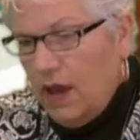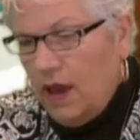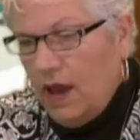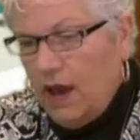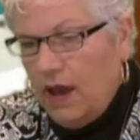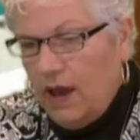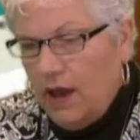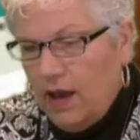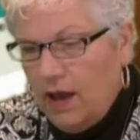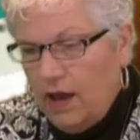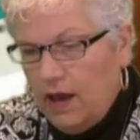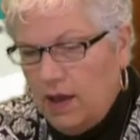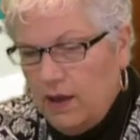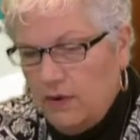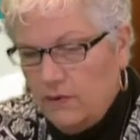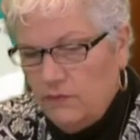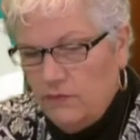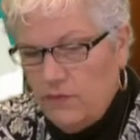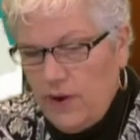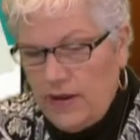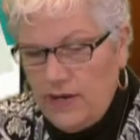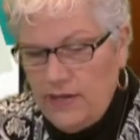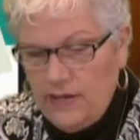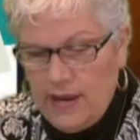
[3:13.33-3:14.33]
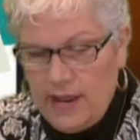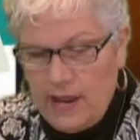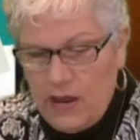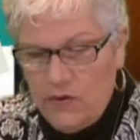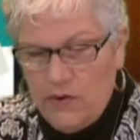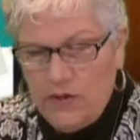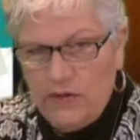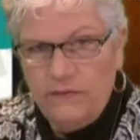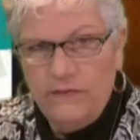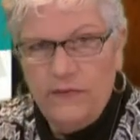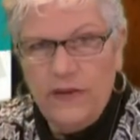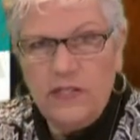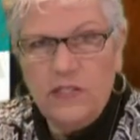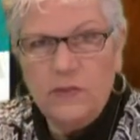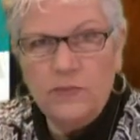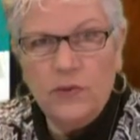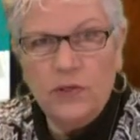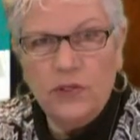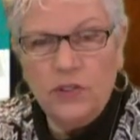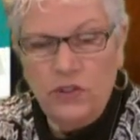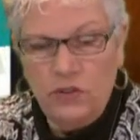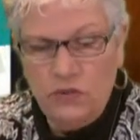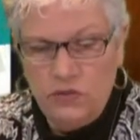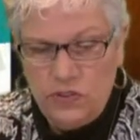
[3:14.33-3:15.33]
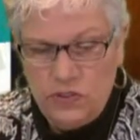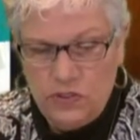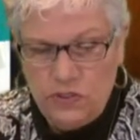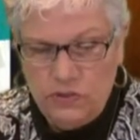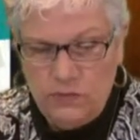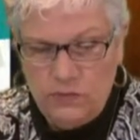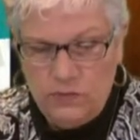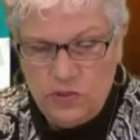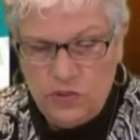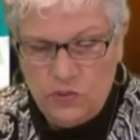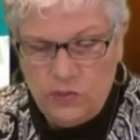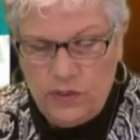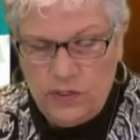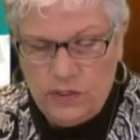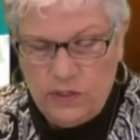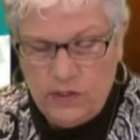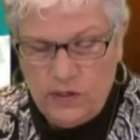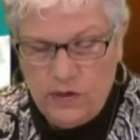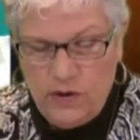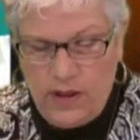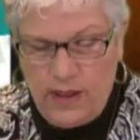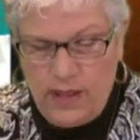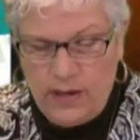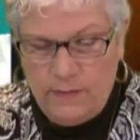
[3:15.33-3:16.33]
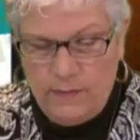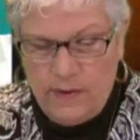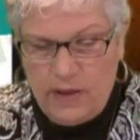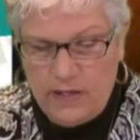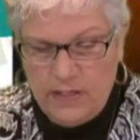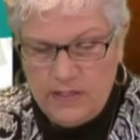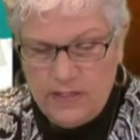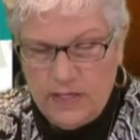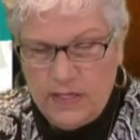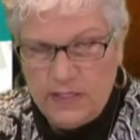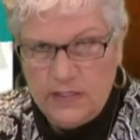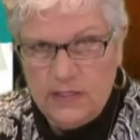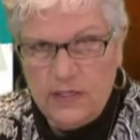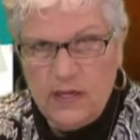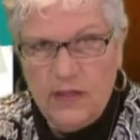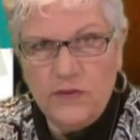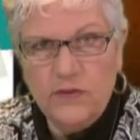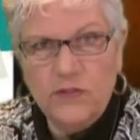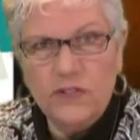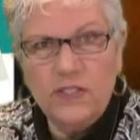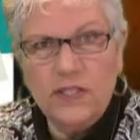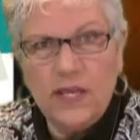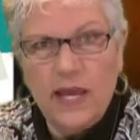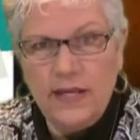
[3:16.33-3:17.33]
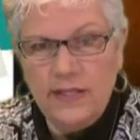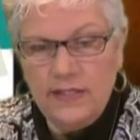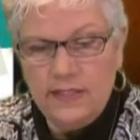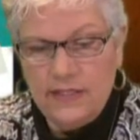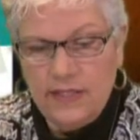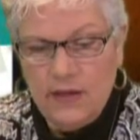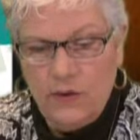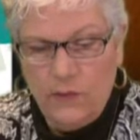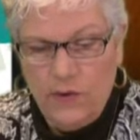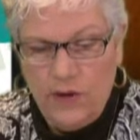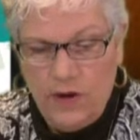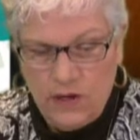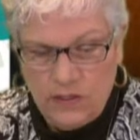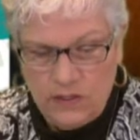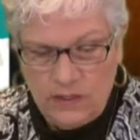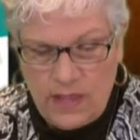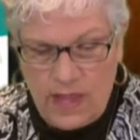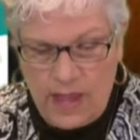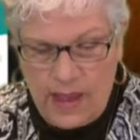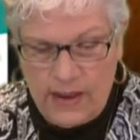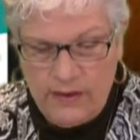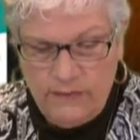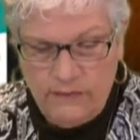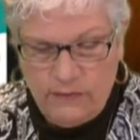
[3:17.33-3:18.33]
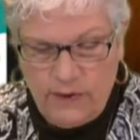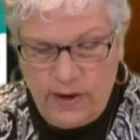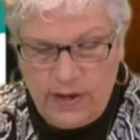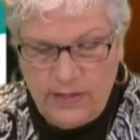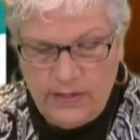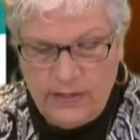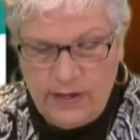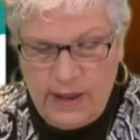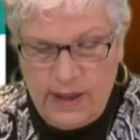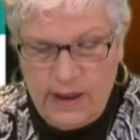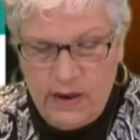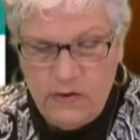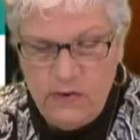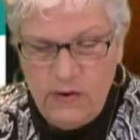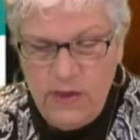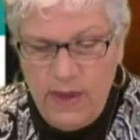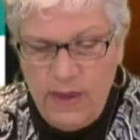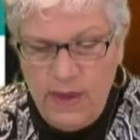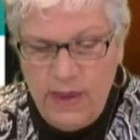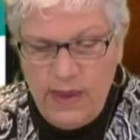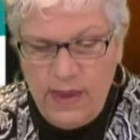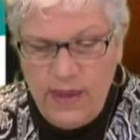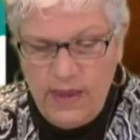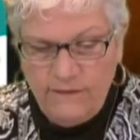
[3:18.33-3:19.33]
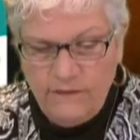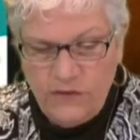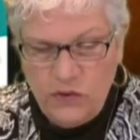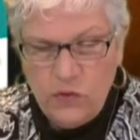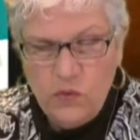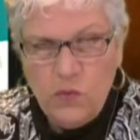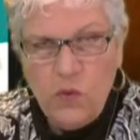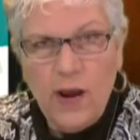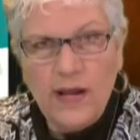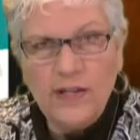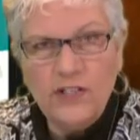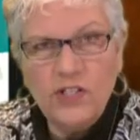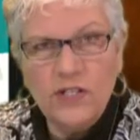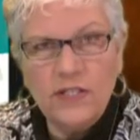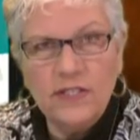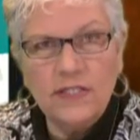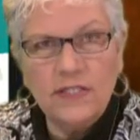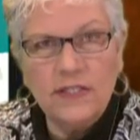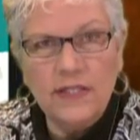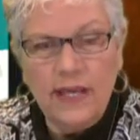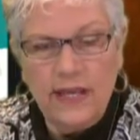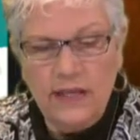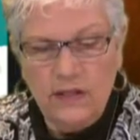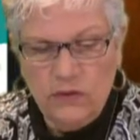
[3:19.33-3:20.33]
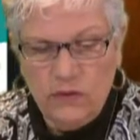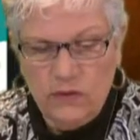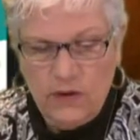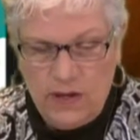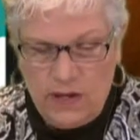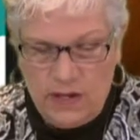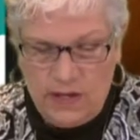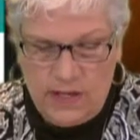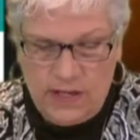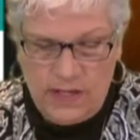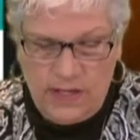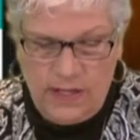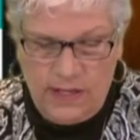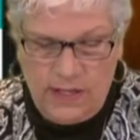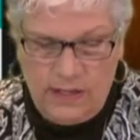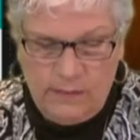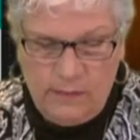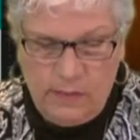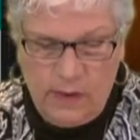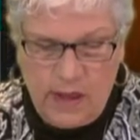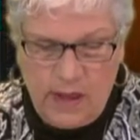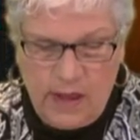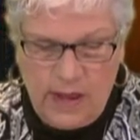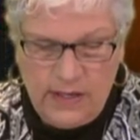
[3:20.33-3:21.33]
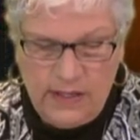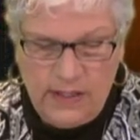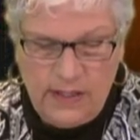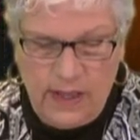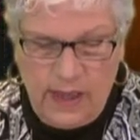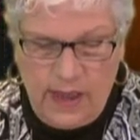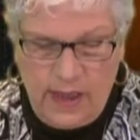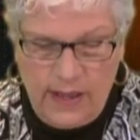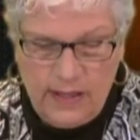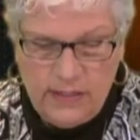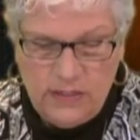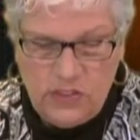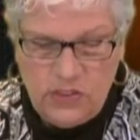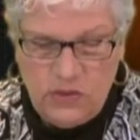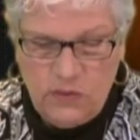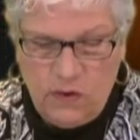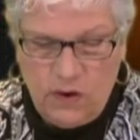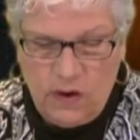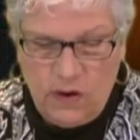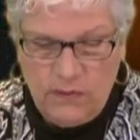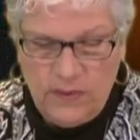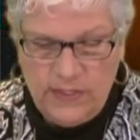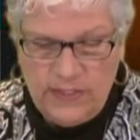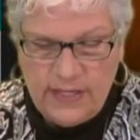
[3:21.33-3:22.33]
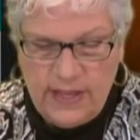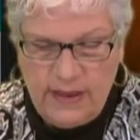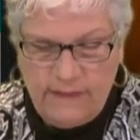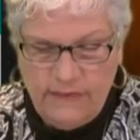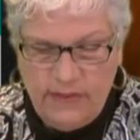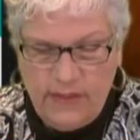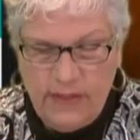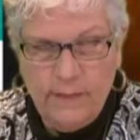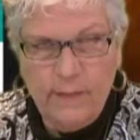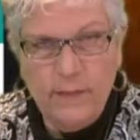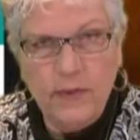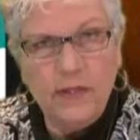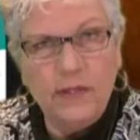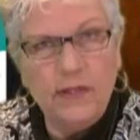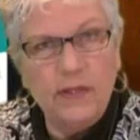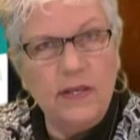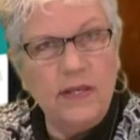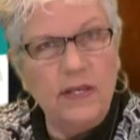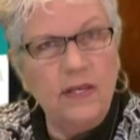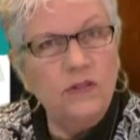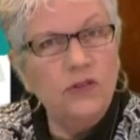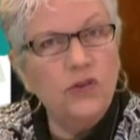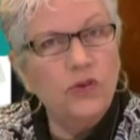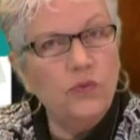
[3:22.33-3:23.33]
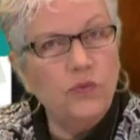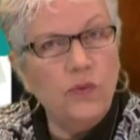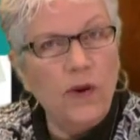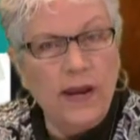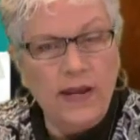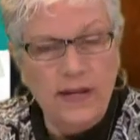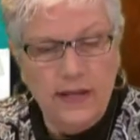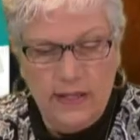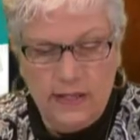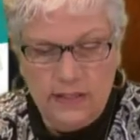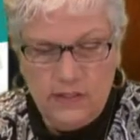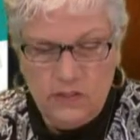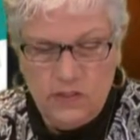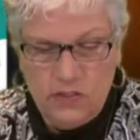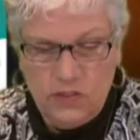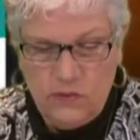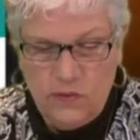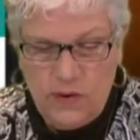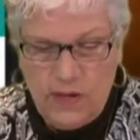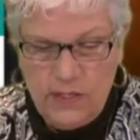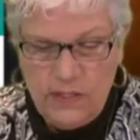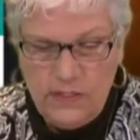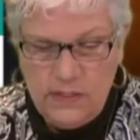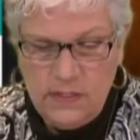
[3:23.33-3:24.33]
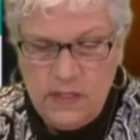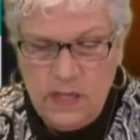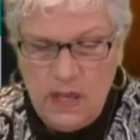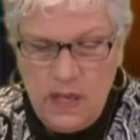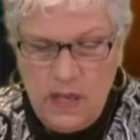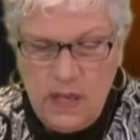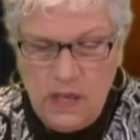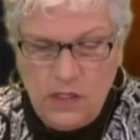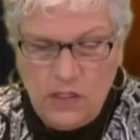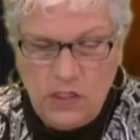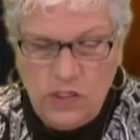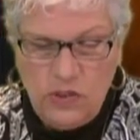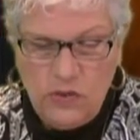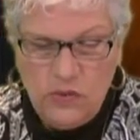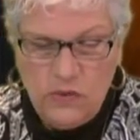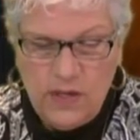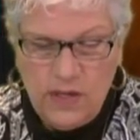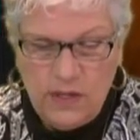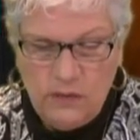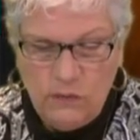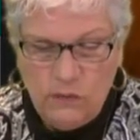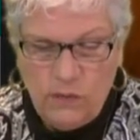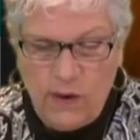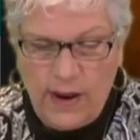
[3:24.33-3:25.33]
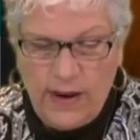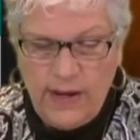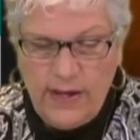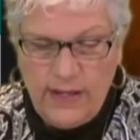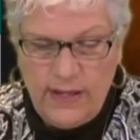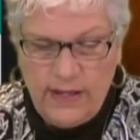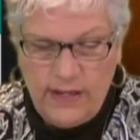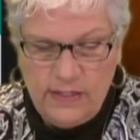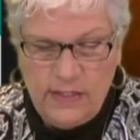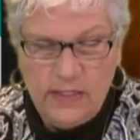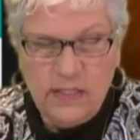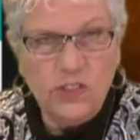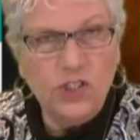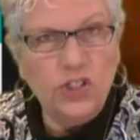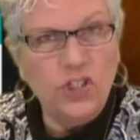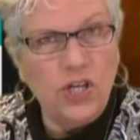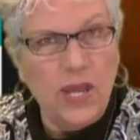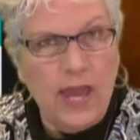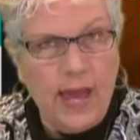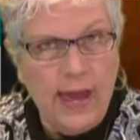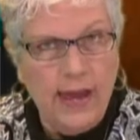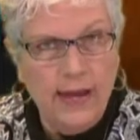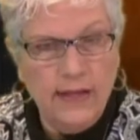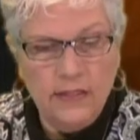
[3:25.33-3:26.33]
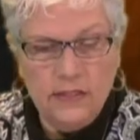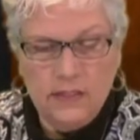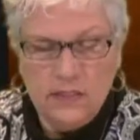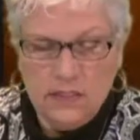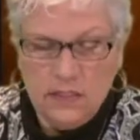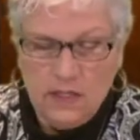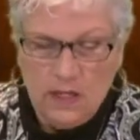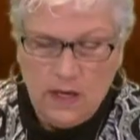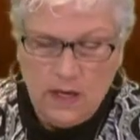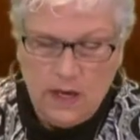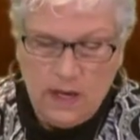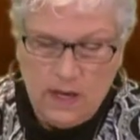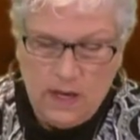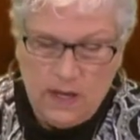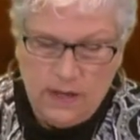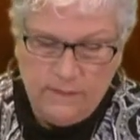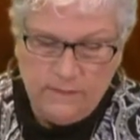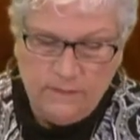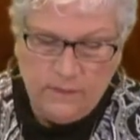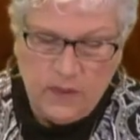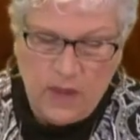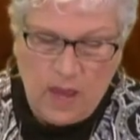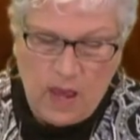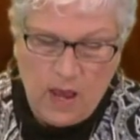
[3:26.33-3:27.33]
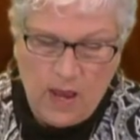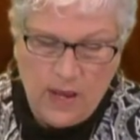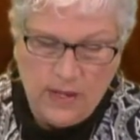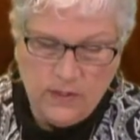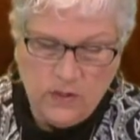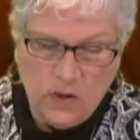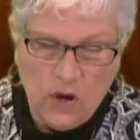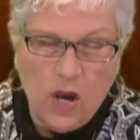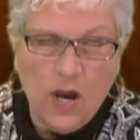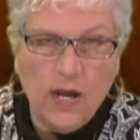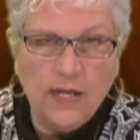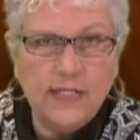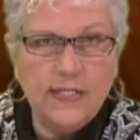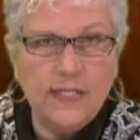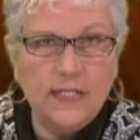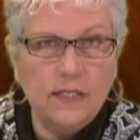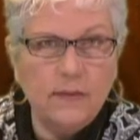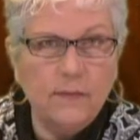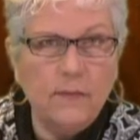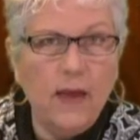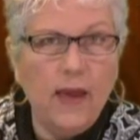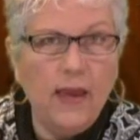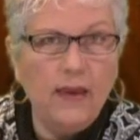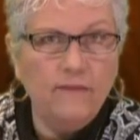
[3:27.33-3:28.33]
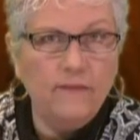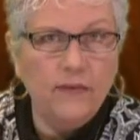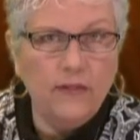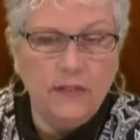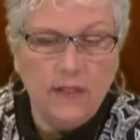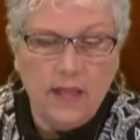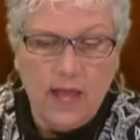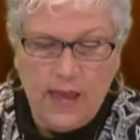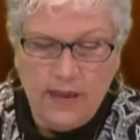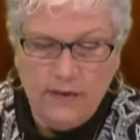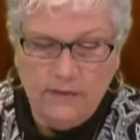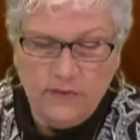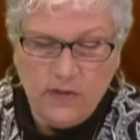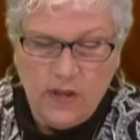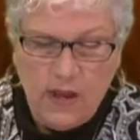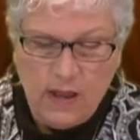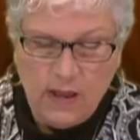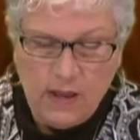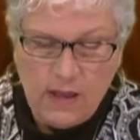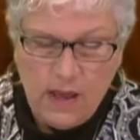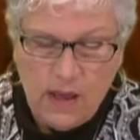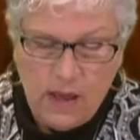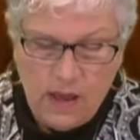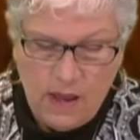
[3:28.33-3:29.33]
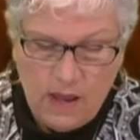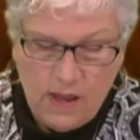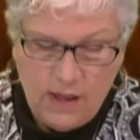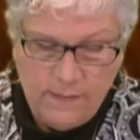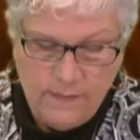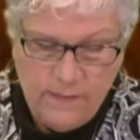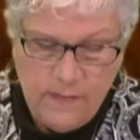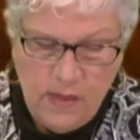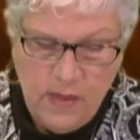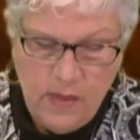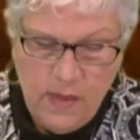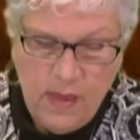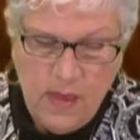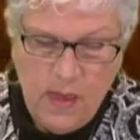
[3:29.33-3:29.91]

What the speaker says: Right now on Facebook, YouTube, Twitter, and about a dozen other sites that we are live right now. If you watch us later on in podcast, you always have the ability to write into us. You can write in the chat on autism-live.com.